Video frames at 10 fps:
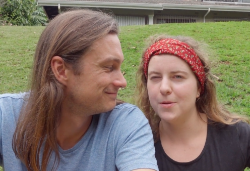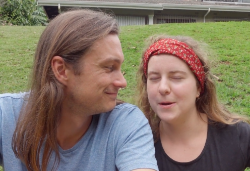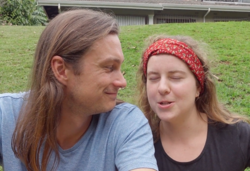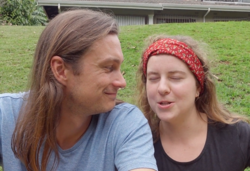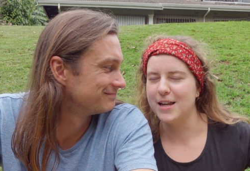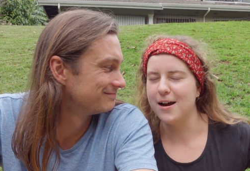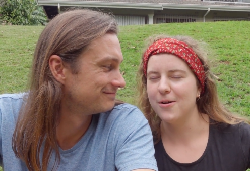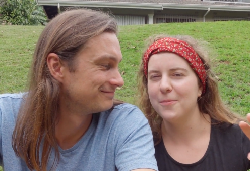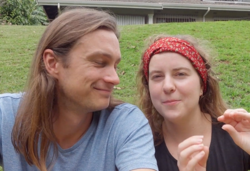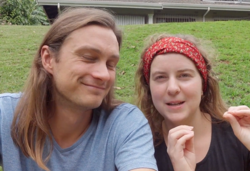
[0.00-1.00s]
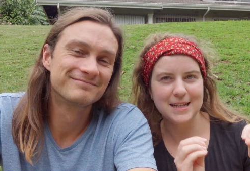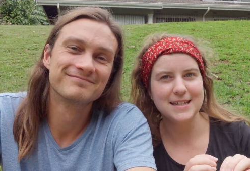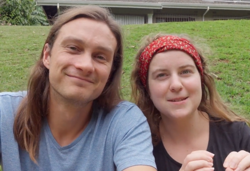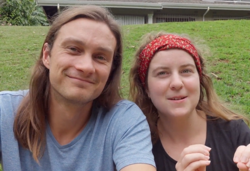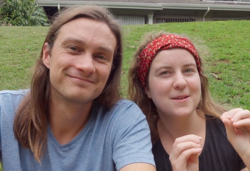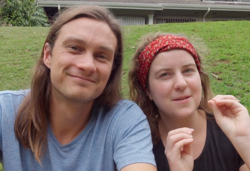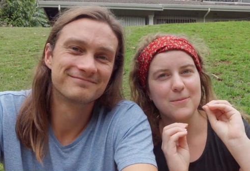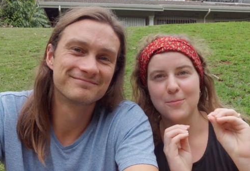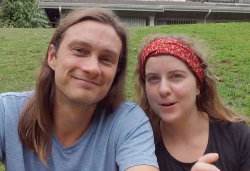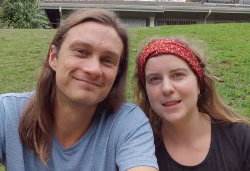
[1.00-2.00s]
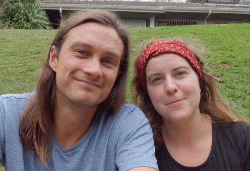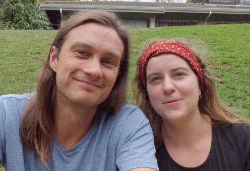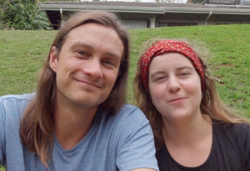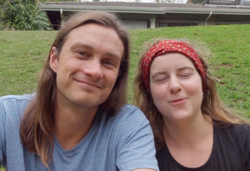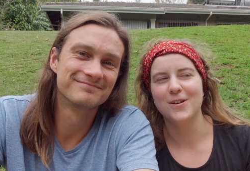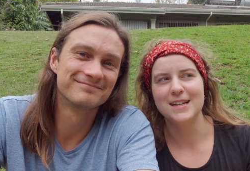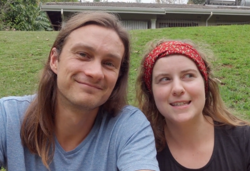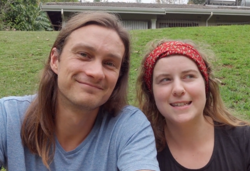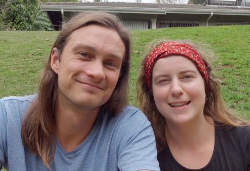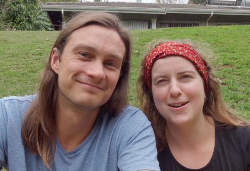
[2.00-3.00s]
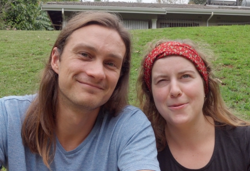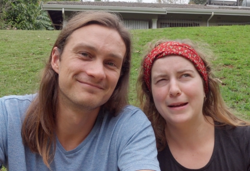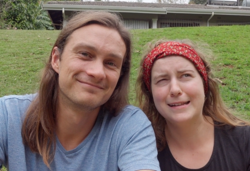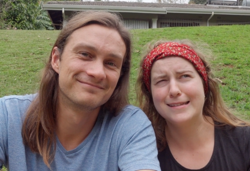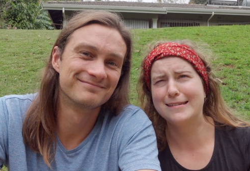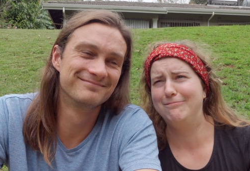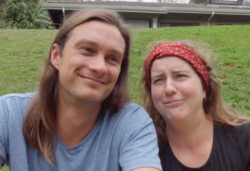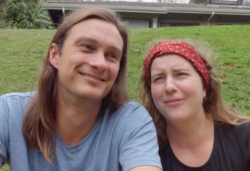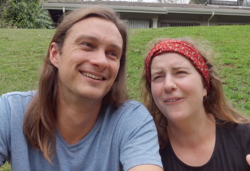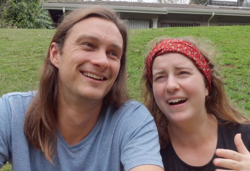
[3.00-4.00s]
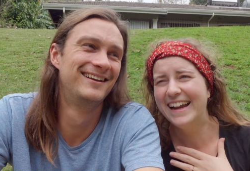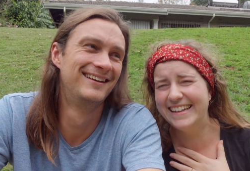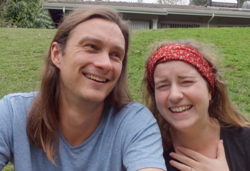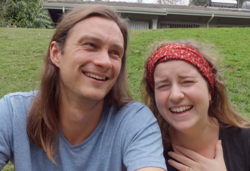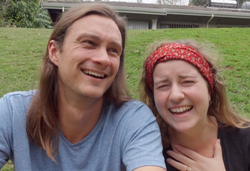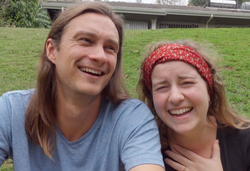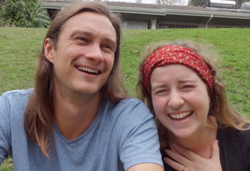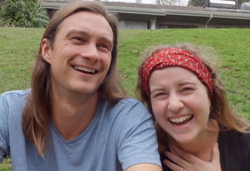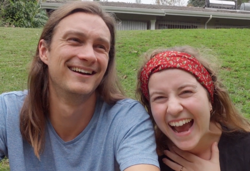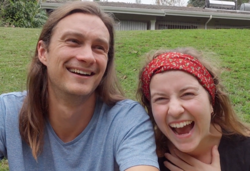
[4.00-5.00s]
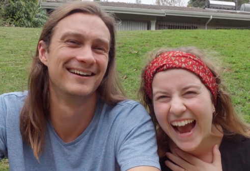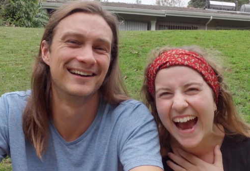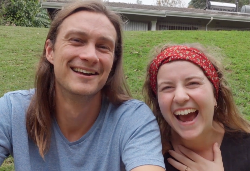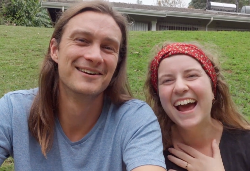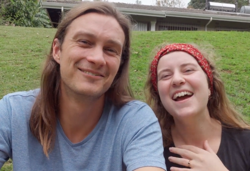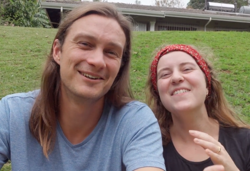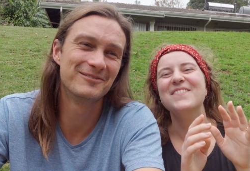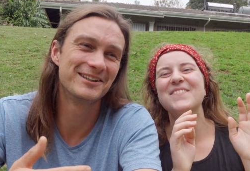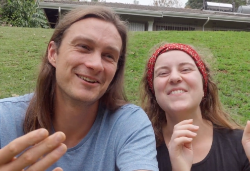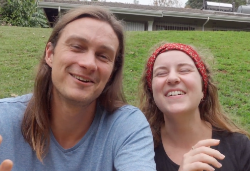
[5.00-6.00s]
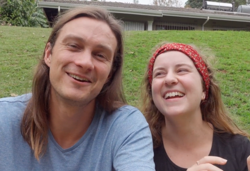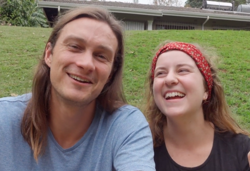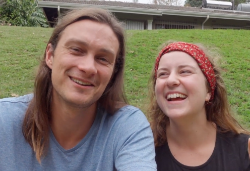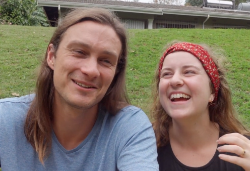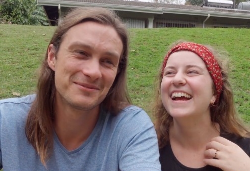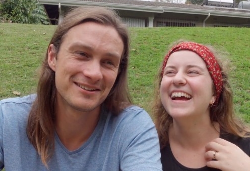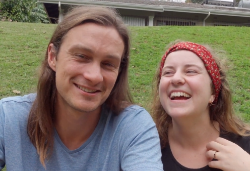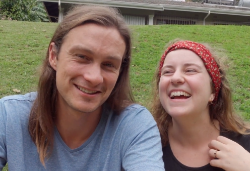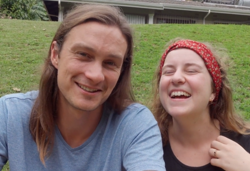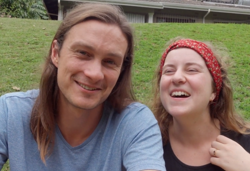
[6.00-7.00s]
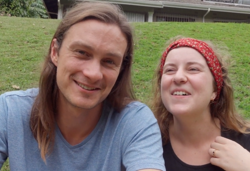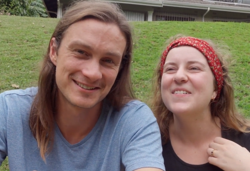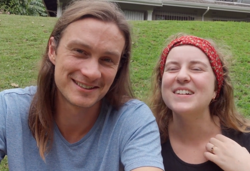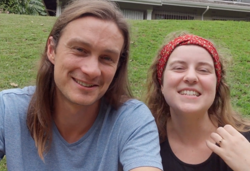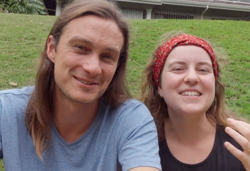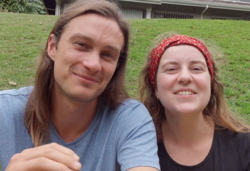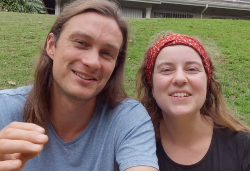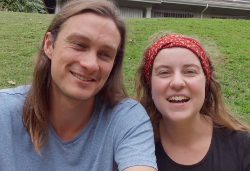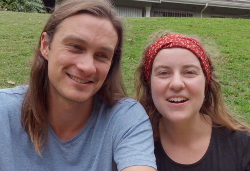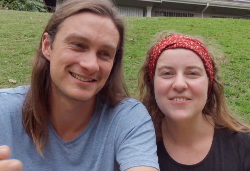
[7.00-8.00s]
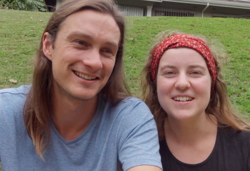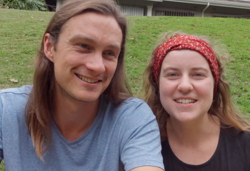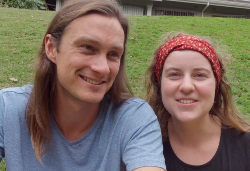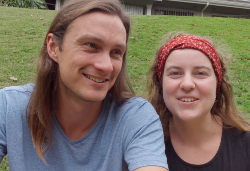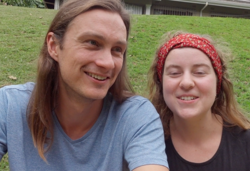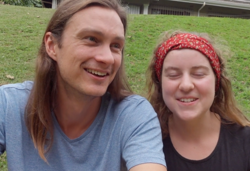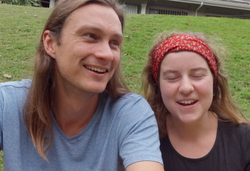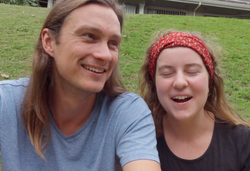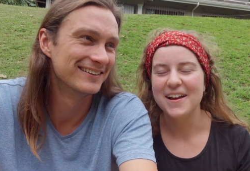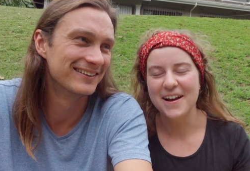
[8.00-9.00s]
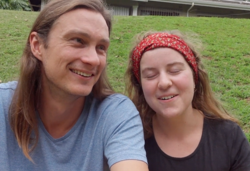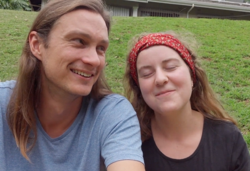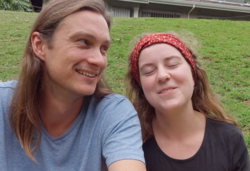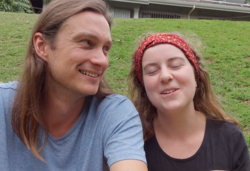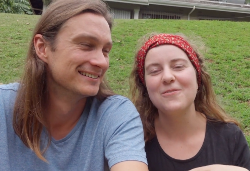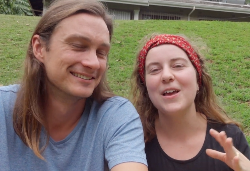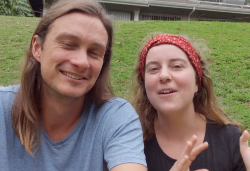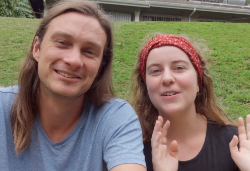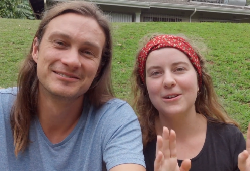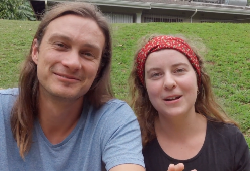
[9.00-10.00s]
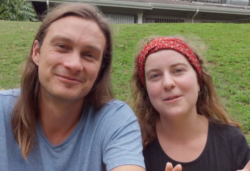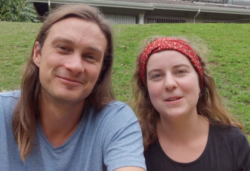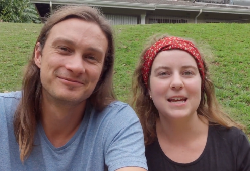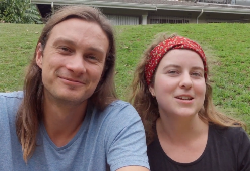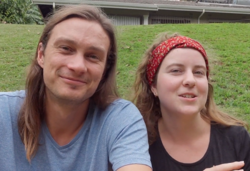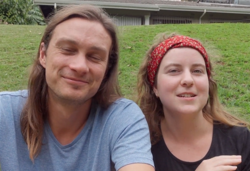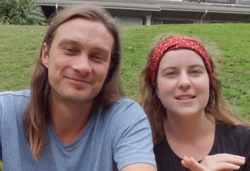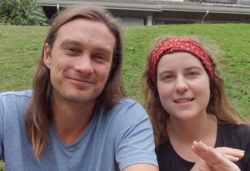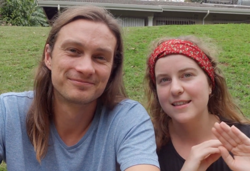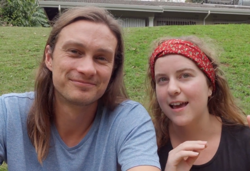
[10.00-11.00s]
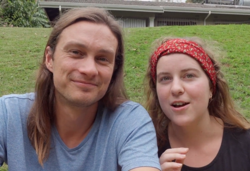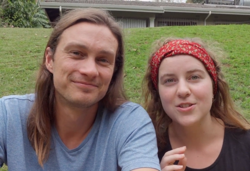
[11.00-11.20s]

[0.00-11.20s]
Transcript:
Speaker 1: we mentioned now, please bring them for us in the comments. What?
Speaker 2: we, we don't know anything about these countries.
Speaker 1: We're yet, still so doing our research, yeah, yeah, yeah. So if you have any recommendations, they are